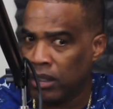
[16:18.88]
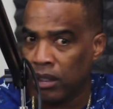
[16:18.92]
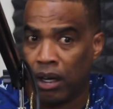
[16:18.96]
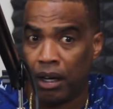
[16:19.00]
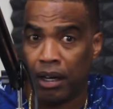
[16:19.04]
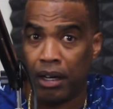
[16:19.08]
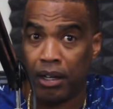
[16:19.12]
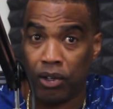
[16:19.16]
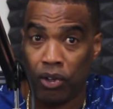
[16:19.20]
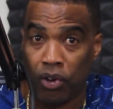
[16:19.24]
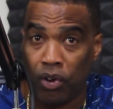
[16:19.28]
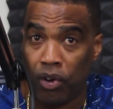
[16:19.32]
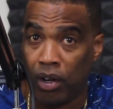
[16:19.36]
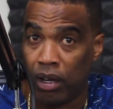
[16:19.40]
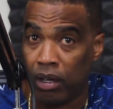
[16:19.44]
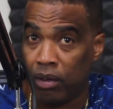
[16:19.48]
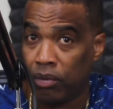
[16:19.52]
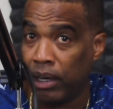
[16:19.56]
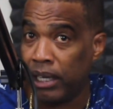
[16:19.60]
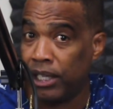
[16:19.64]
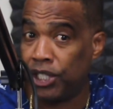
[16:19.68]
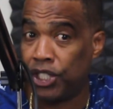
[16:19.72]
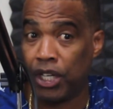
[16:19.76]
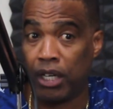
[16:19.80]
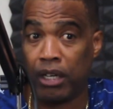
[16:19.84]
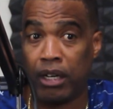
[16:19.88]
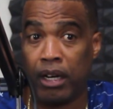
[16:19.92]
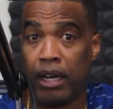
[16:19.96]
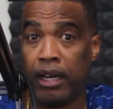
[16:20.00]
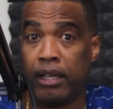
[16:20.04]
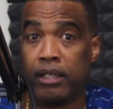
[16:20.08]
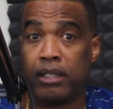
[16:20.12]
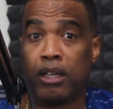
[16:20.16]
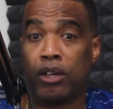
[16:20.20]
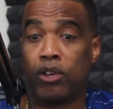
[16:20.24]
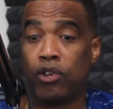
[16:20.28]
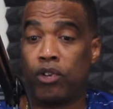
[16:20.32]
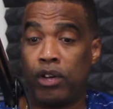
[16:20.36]
Not at all. Why should I?
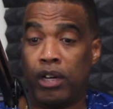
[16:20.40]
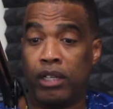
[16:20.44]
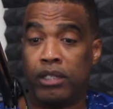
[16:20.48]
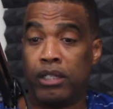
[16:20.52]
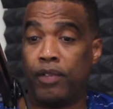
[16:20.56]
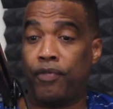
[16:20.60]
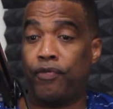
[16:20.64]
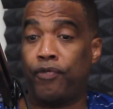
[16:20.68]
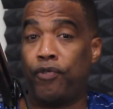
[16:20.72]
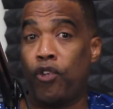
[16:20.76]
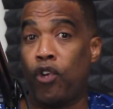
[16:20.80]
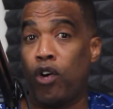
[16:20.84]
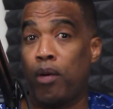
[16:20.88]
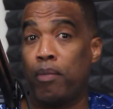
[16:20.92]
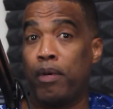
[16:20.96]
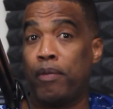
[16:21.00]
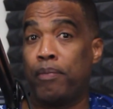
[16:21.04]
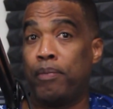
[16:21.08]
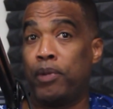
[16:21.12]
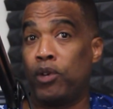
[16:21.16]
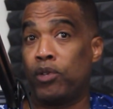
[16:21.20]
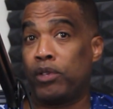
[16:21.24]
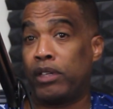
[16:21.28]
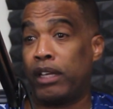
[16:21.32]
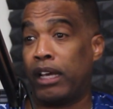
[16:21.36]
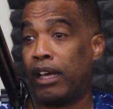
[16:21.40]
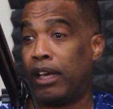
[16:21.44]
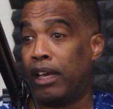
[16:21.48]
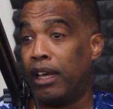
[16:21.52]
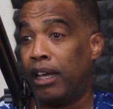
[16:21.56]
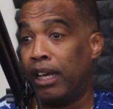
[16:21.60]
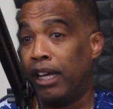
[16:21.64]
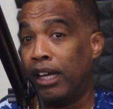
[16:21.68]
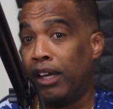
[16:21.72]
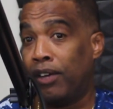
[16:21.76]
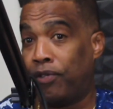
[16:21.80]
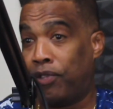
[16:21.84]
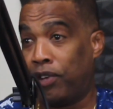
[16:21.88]
As a, as a form of music
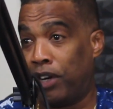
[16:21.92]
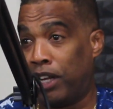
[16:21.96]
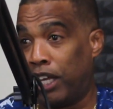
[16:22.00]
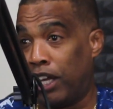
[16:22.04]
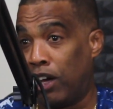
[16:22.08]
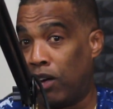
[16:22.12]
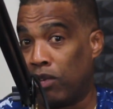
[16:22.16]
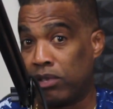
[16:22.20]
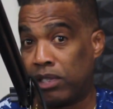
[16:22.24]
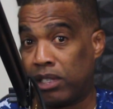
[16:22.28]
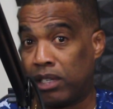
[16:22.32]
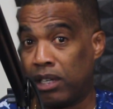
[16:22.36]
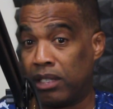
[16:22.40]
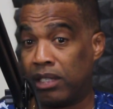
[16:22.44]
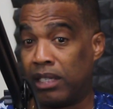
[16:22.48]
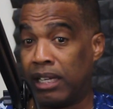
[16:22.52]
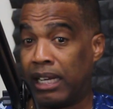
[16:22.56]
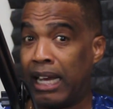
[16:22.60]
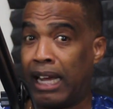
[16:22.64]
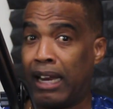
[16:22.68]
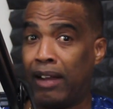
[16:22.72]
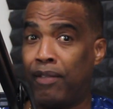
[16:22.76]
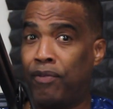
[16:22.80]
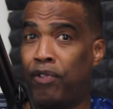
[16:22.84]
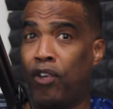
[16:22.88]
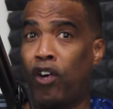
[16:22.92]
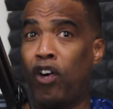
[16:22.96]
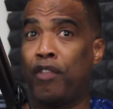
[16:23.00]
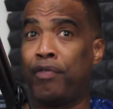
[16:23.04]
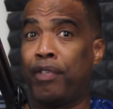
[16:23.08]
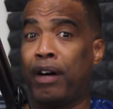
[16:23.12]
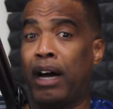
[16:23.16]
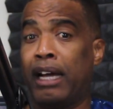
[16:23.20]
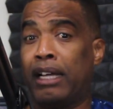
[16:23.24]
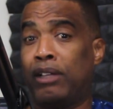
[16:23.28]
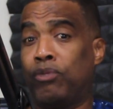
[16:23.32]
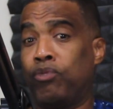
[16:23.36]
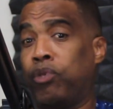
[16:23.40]
for the youngsters to get
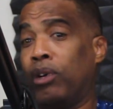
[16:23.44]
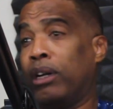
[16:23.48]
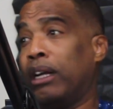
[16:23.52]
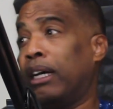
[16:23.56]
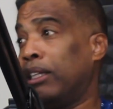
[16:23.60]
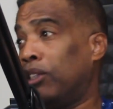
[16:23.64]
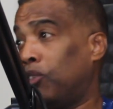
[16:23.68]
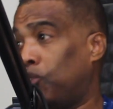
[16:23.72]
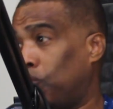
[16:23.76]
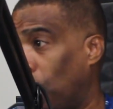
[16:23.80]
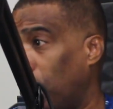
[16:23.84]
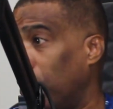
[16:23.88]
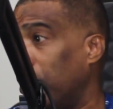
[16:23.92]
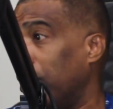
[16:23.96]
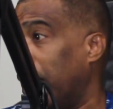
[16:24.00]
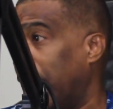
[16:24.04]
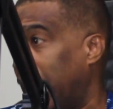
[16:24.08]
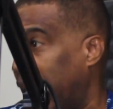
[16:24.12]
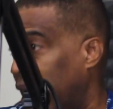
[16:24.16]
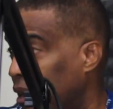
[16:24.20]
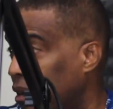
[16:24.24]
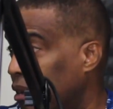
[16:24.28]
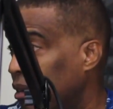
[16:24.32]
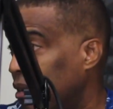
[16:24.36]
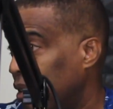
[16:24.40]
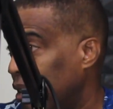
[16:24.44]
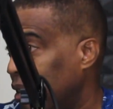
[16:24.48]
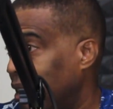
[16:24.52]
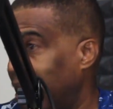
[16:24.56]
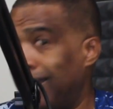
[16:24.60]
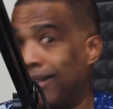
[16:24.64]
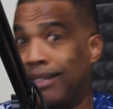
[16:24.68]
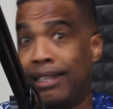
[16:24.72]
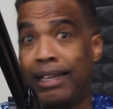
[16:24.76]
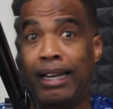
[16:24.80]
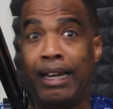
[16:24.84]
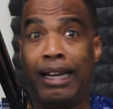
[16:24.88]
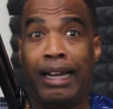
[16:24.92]
involved. I, what I don't like
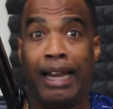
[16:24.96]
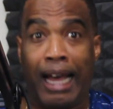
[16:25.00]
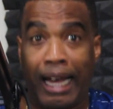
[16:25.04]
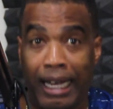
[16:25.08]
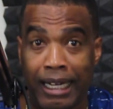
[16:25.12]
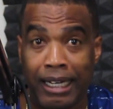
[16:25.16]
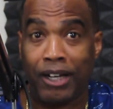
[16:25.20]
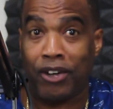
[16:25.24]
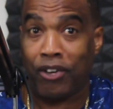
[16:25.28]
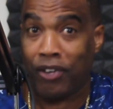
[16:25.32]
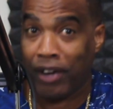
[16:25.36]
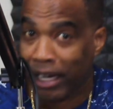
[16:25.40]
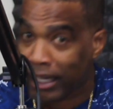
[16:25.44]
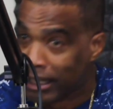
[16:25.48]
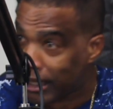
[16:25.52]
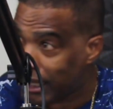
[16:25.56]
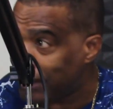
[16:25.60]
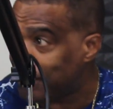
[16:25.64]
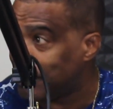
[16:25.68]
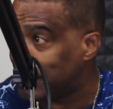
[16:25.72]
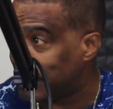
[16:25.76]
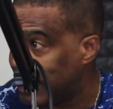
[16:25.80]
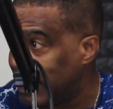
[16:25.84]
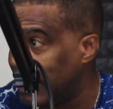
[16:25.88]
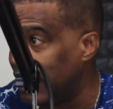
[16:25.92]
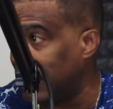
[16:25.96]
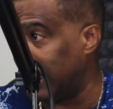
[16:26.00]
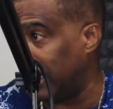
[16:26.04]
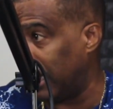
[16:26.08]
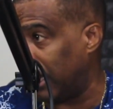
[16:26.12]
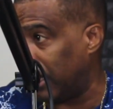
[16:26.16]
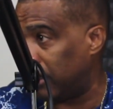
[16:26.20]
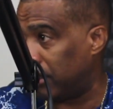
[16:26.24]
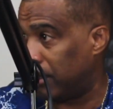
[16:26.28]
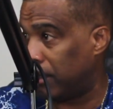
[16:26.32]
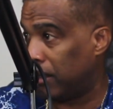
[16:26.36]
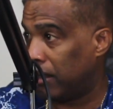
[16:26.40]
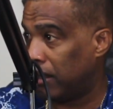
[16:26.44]
is the lack of creativity in
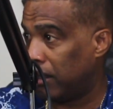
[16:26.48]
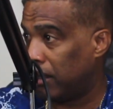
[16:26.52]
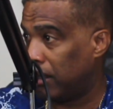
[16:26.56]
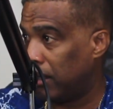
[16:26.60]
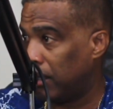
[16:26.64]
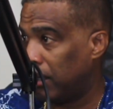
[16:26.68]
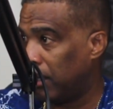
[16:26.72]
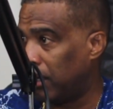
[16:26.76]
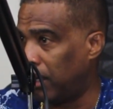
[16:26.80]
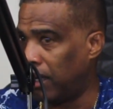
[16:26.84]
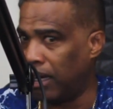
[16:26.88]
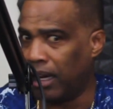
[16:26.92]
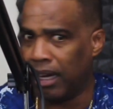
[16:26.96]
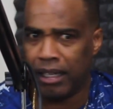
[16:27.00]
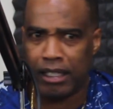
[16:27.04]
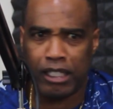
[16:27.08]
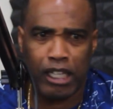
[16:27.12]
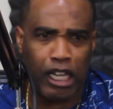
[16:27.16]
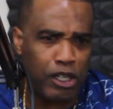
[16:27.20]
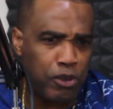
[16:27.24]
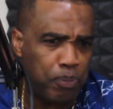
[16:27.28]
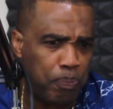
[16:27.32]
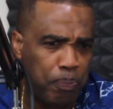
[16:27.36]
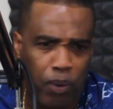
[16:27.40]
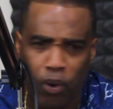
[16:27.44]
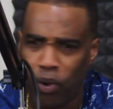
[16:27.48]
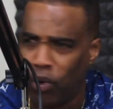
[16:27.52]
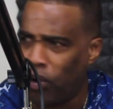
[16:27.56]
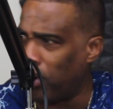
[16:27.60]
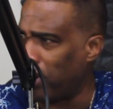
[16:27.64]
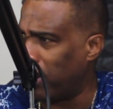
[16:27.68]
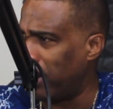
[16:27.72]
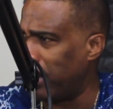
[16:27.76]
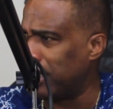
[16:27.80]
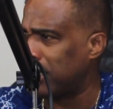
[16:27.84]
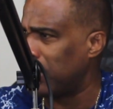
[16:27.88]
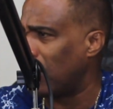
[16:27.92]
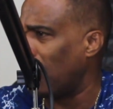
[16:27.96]
it. It's, it's
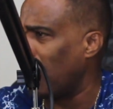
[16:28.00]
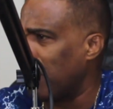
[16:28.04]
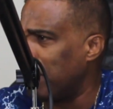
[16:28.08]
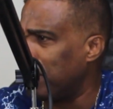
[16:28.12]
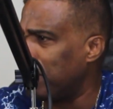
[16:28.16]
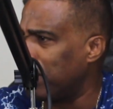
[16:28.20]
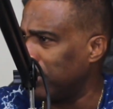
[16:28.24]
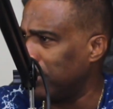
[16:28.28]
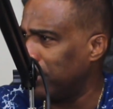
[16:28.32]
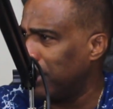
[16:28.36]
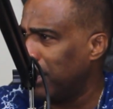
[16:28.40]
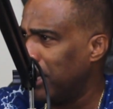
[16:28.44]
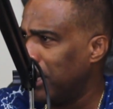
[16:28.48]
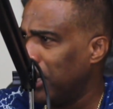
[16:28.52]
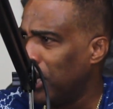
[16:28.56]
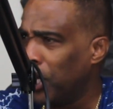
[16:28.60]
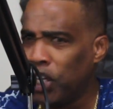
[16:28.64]
poor. It's horrible.